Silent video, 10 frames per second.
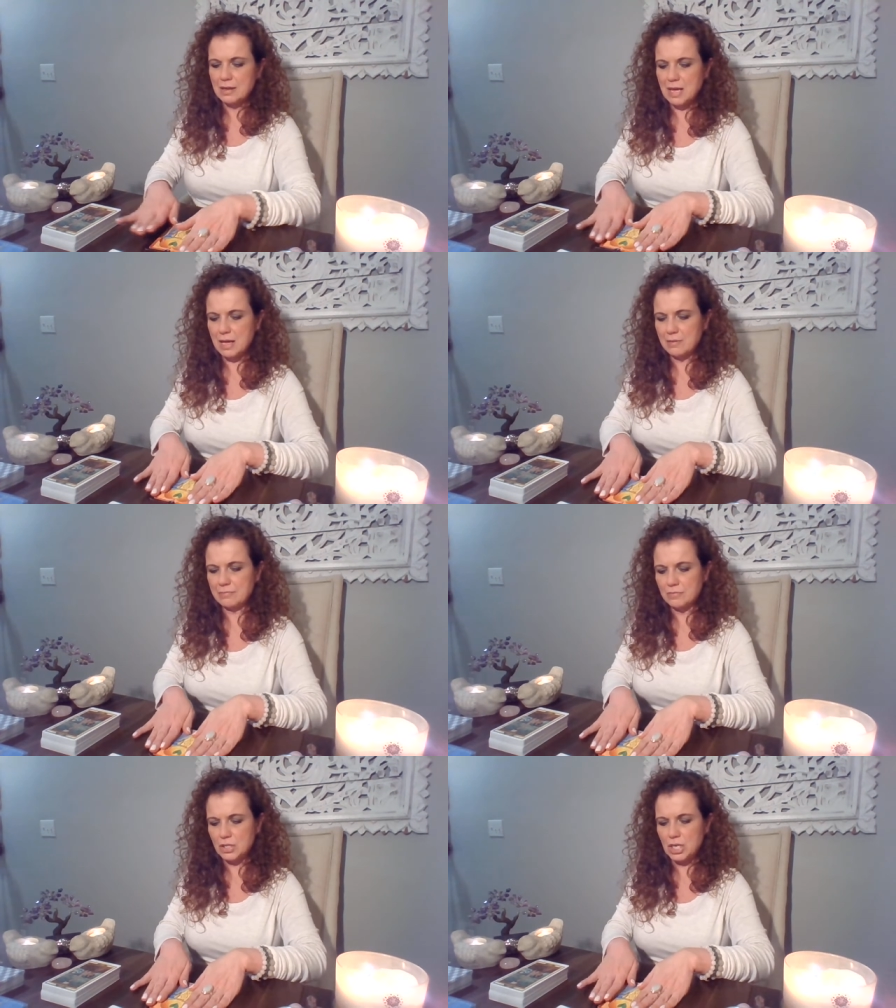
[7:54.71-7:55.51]

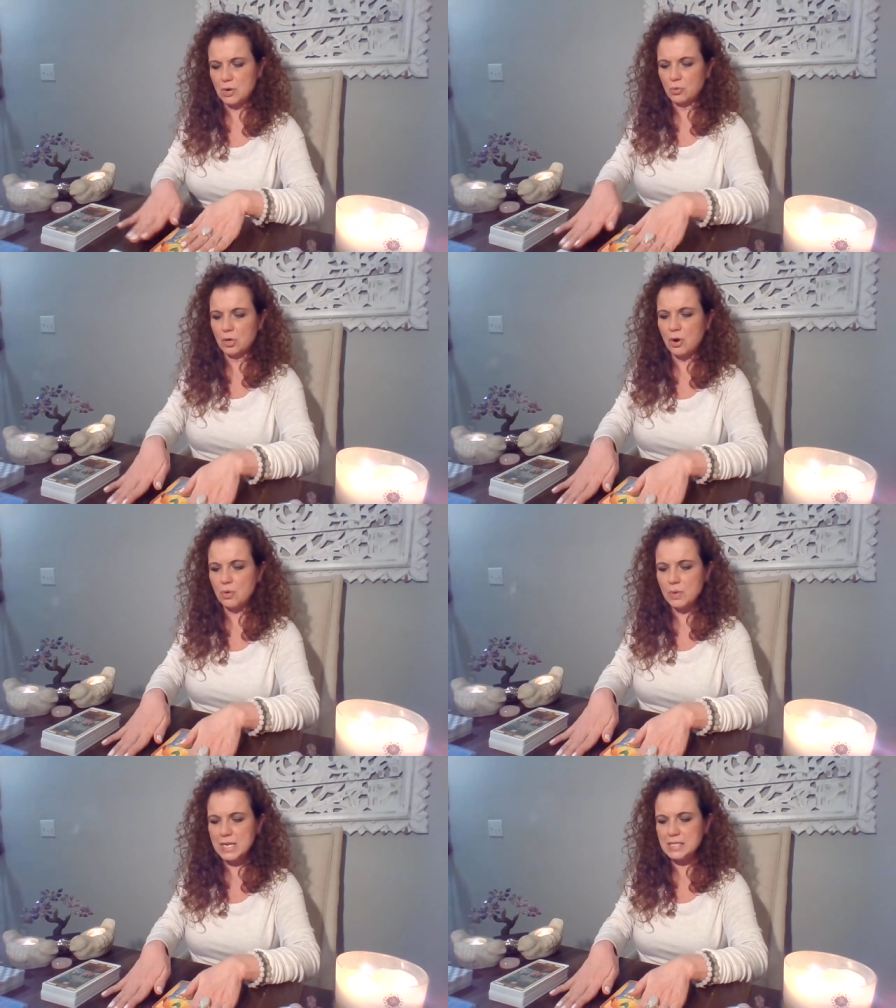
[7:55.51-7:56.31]
You know, we're
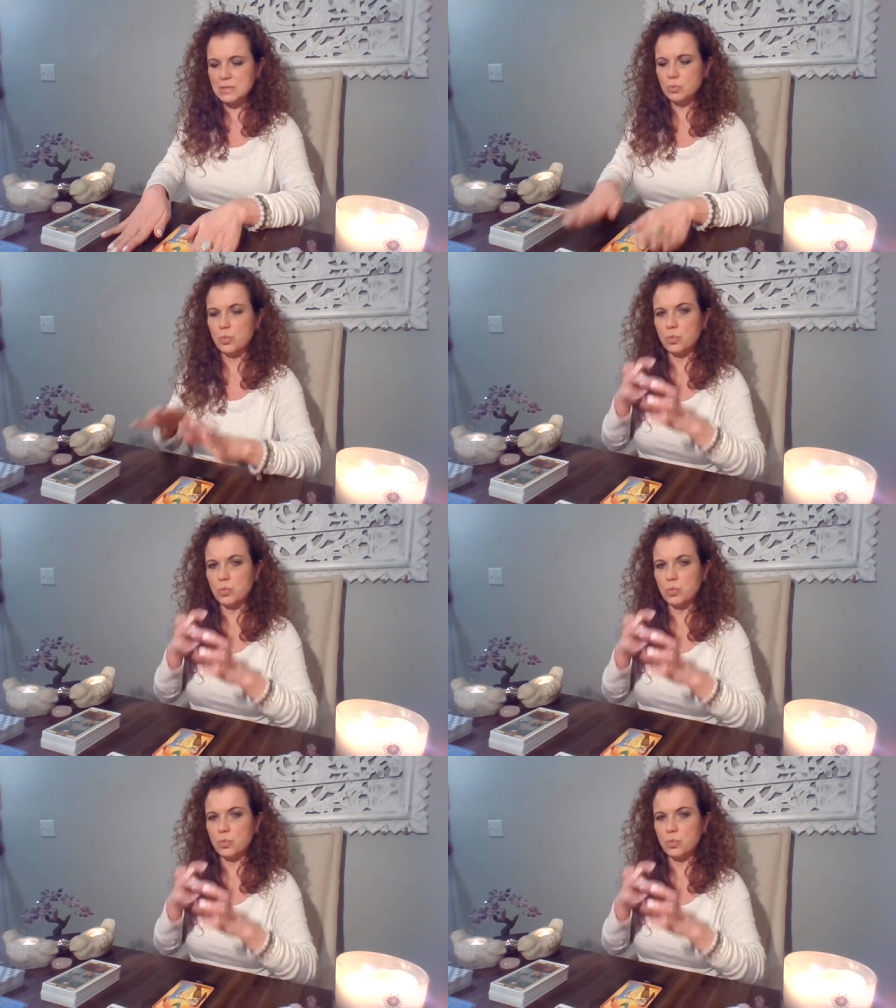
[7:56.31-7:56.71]
always